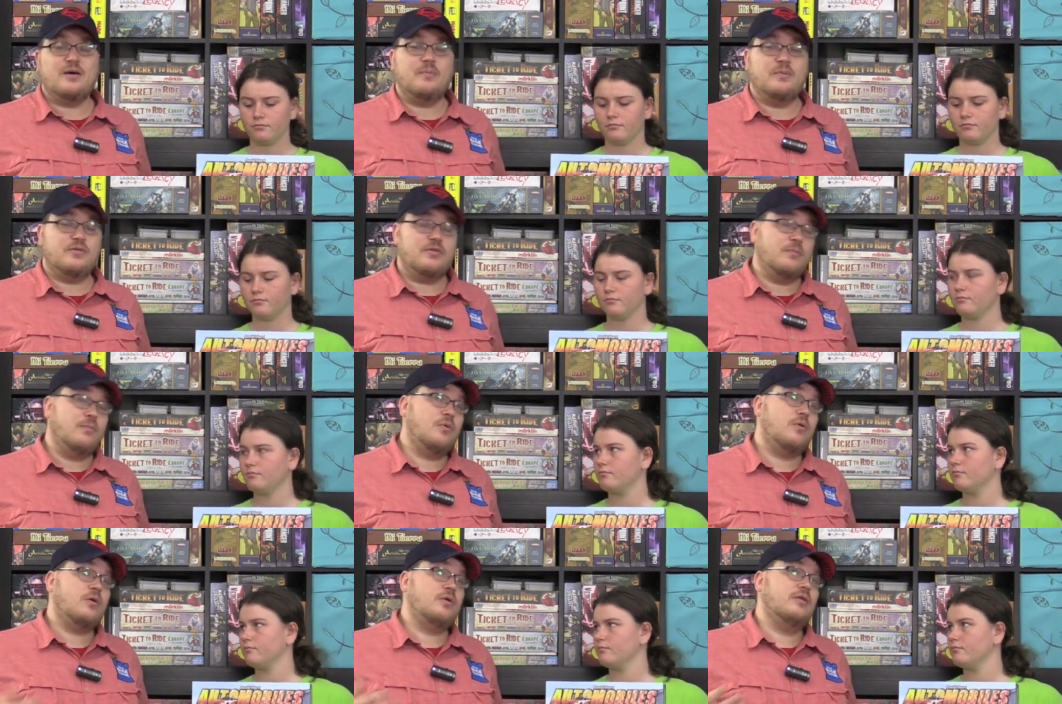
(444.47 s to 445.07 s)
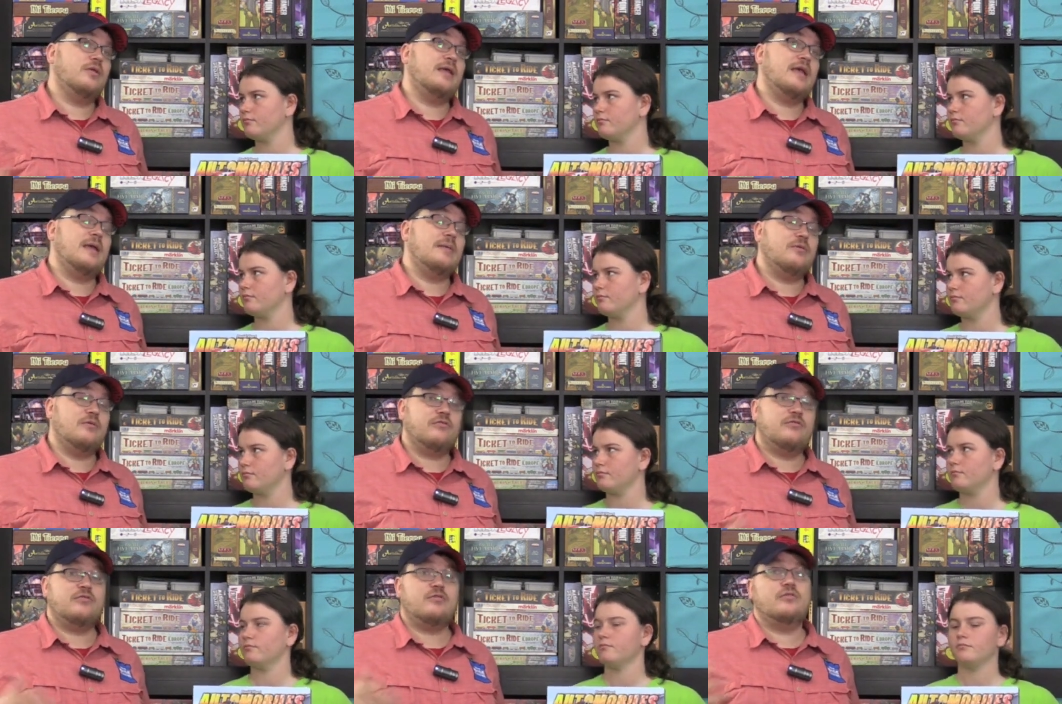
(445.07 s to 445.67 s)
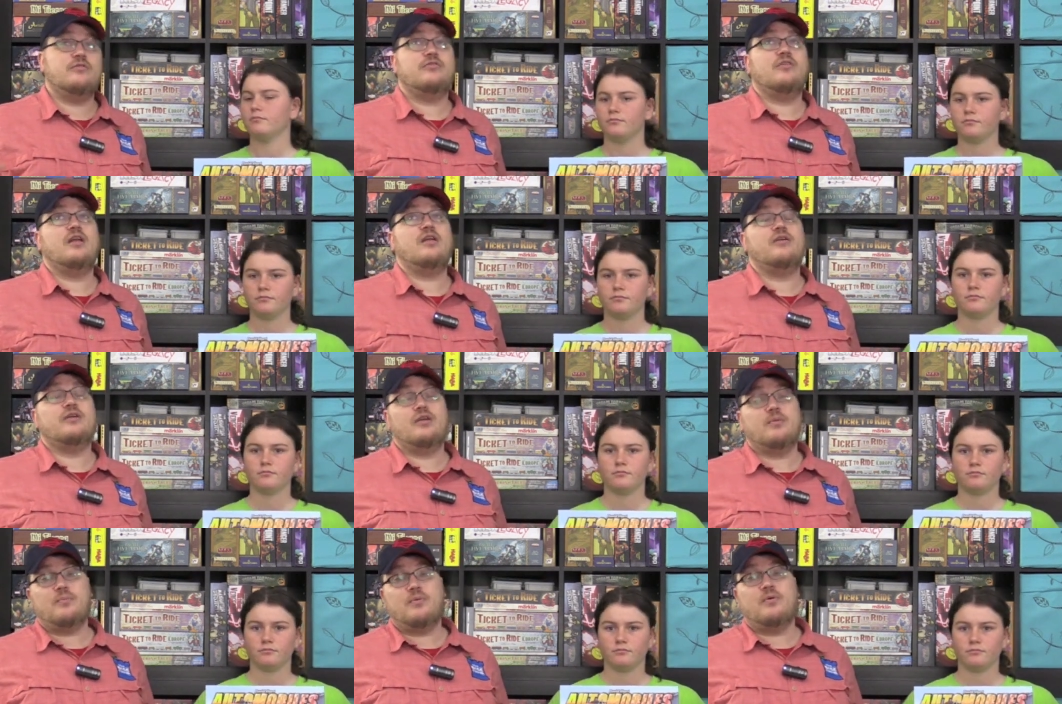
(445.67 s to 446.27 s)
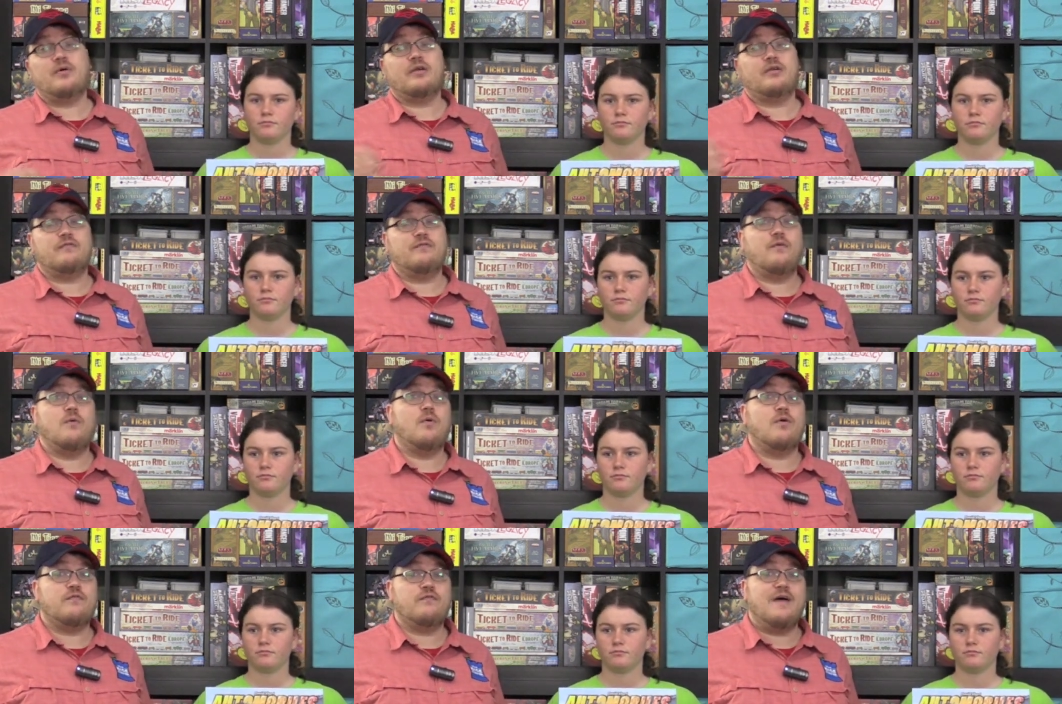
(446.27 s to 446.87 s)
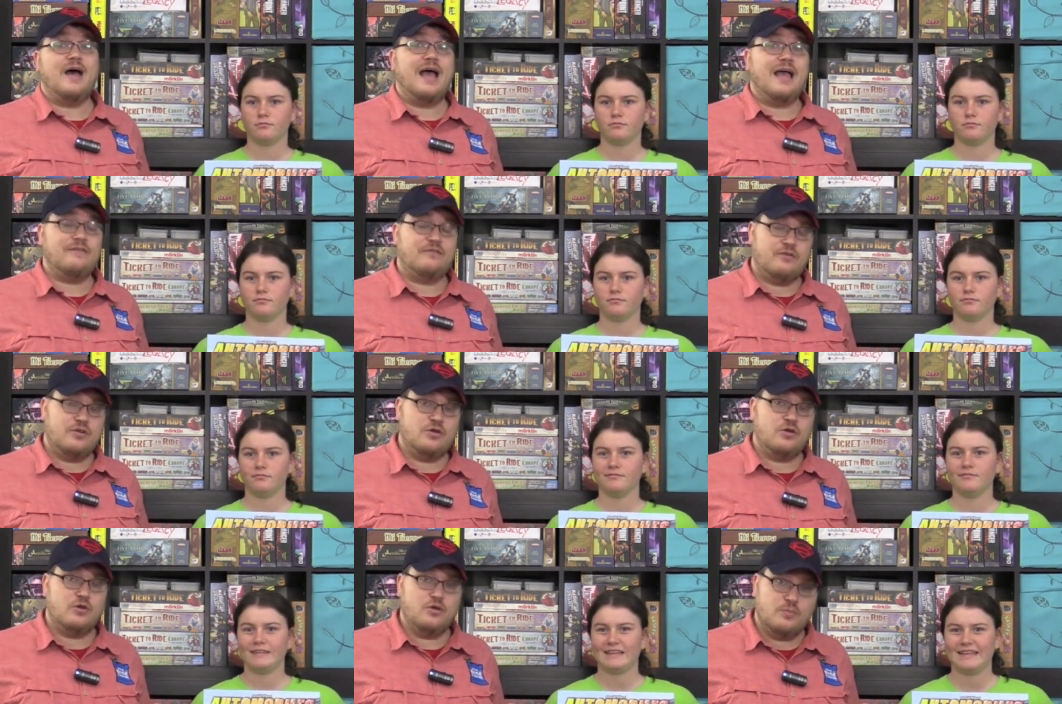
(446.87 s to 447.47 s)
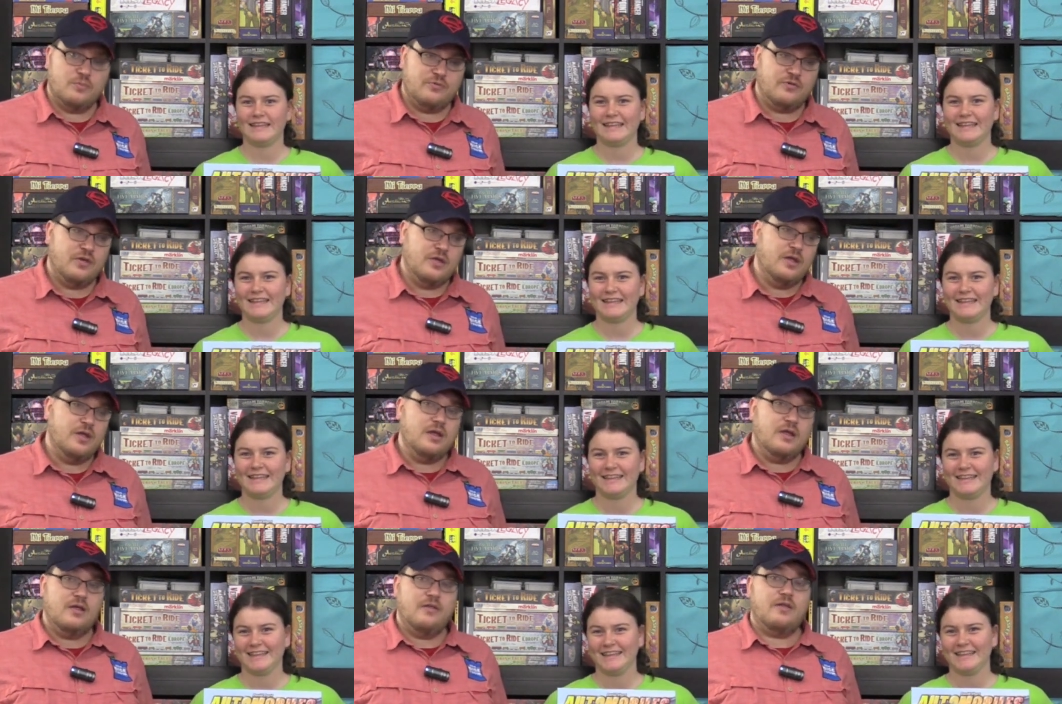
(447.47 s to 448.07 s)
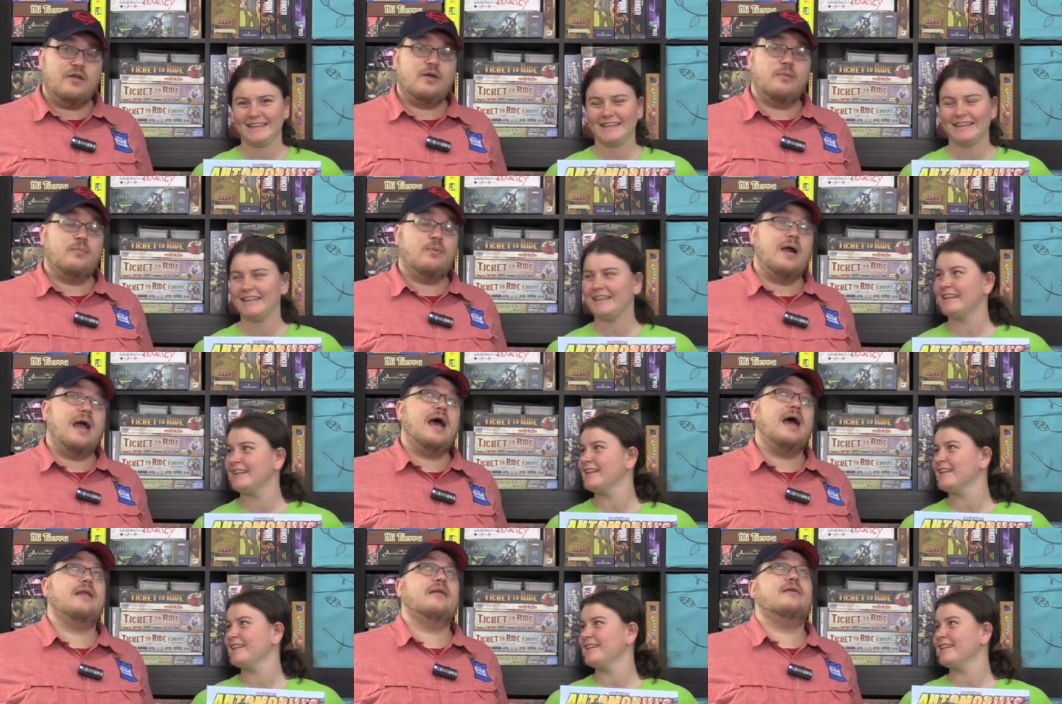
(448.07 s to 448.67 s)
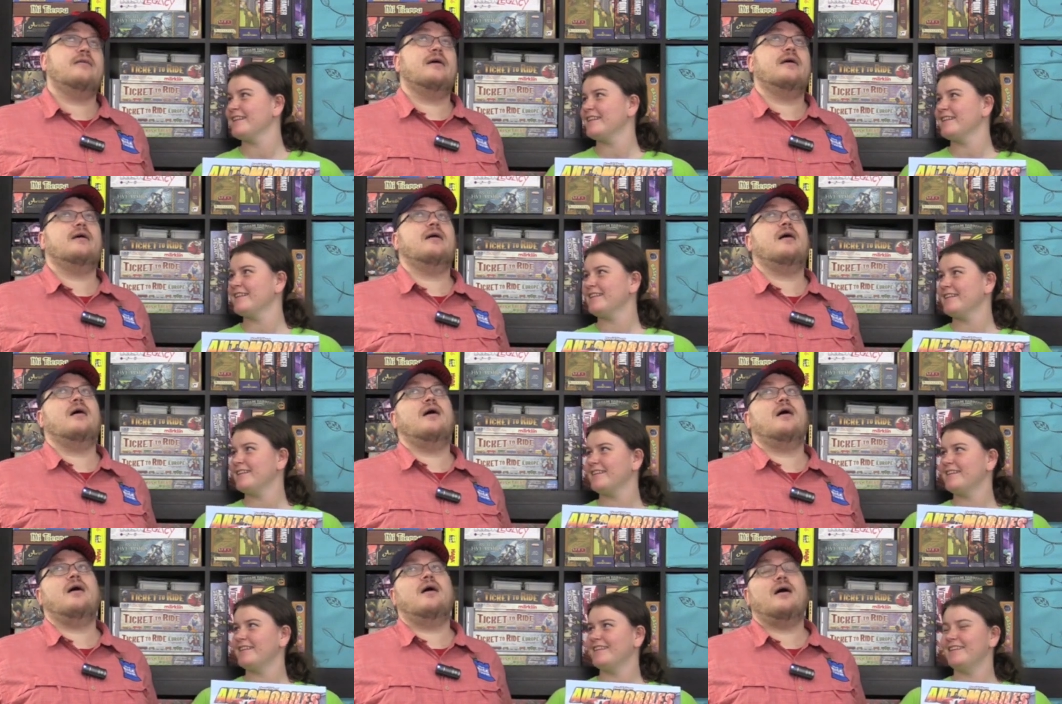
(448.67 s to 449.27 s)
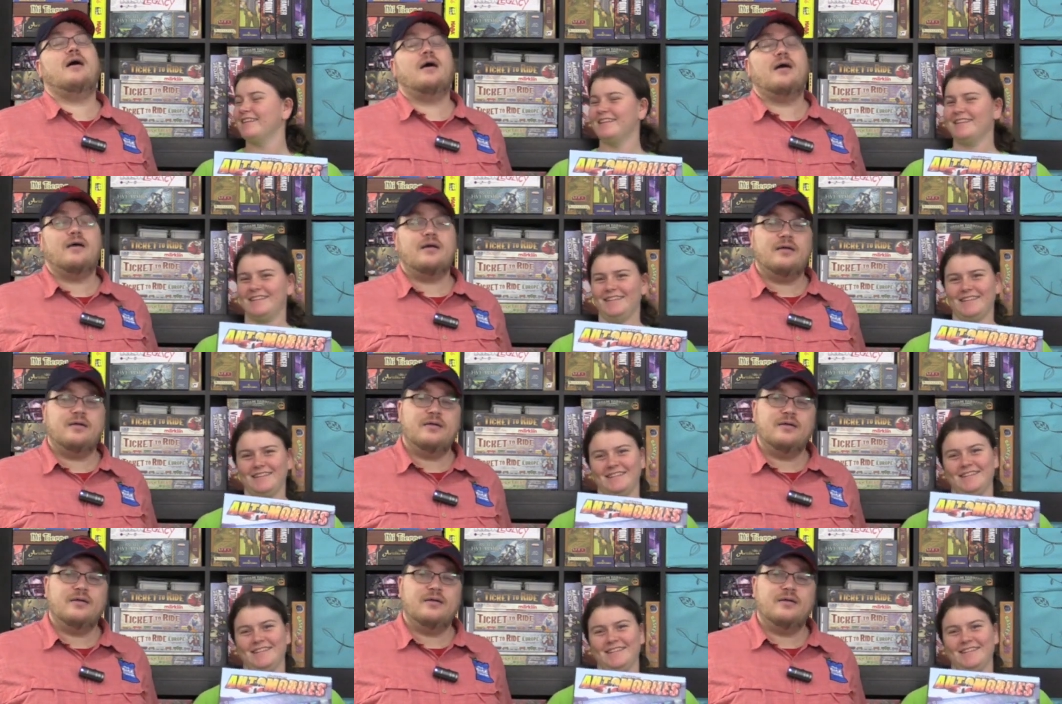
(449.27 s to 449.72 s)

Speaker 1: but the more the game goes through, suddenly you're pulling four or five cubes that are brown, and you're like, ah.